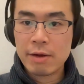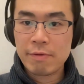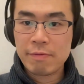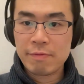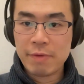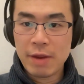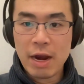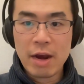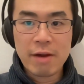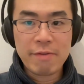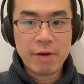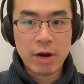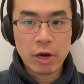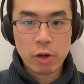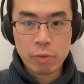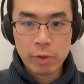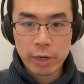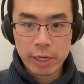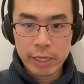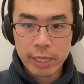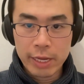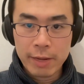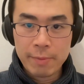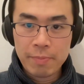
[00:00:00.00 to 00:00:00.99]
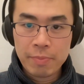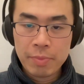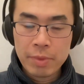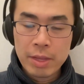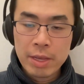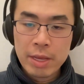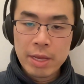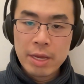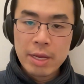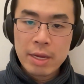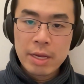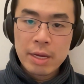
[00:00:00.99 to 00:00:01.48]
very, very quickly.
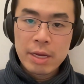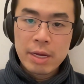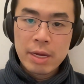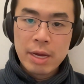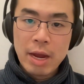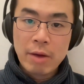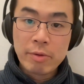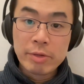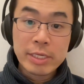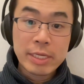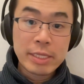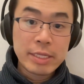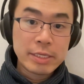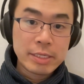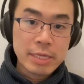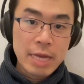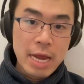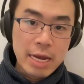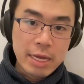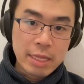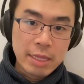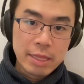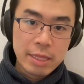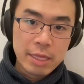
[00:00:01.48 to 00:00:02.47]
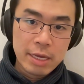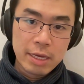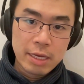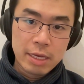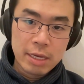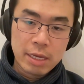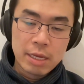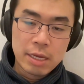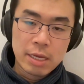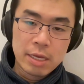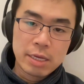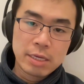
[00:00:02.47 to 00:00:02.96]
I would say the second
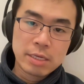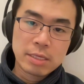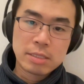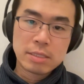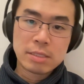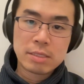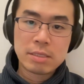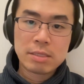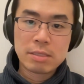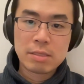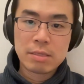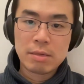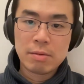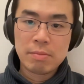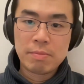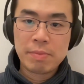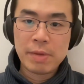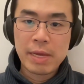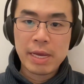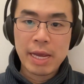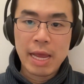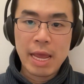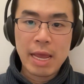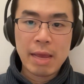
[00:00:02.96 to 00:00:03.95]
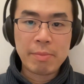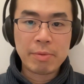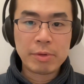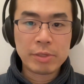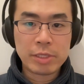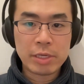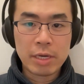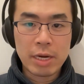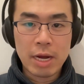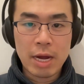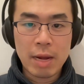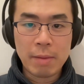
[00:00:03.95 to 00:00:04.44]
thing is being
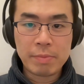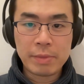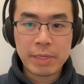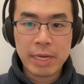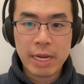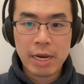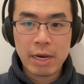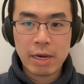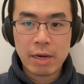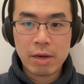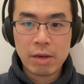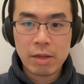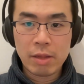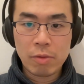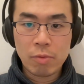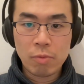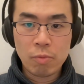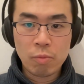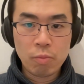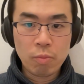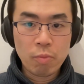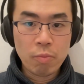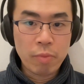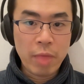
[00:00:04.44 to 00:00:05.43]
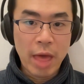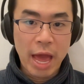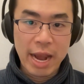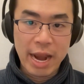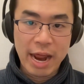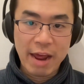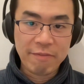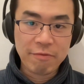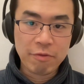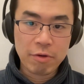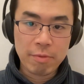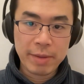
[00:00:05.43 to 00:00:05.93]
able to update that
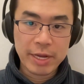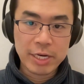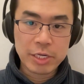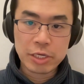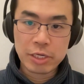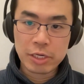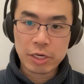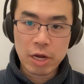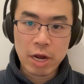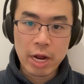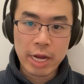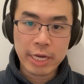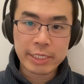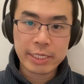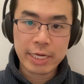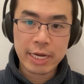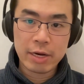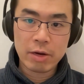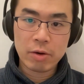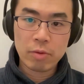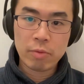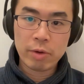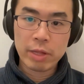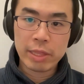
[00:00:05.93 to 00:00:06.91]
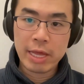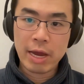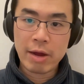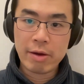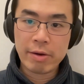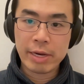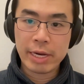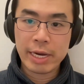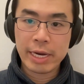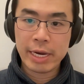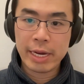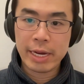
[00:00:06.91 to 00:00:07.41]
aforementioned content
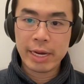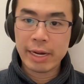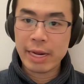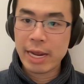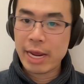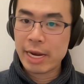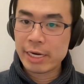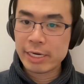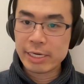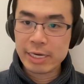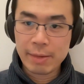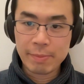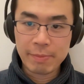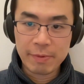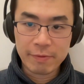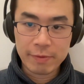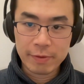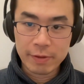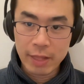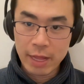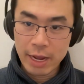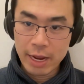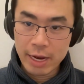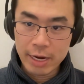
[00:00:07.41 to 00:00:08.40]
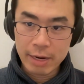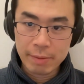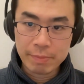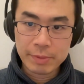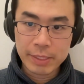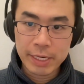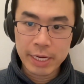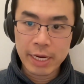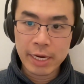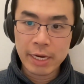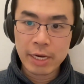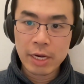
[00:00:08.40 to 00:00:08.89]
without needing any type of client
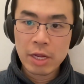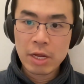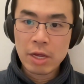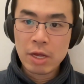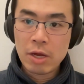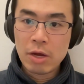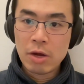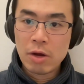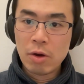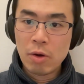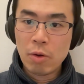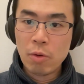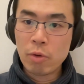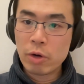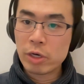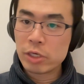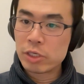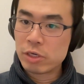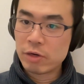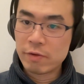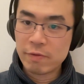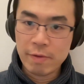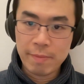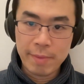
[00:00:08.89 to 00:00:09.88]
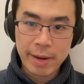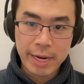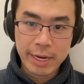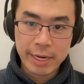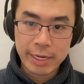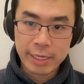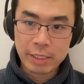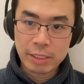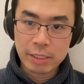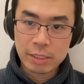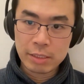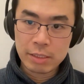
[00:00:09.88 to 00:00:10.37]
update or server
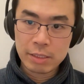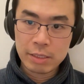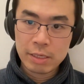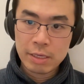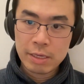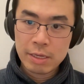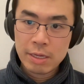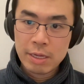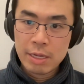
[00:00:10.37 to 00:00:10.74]
maintenance.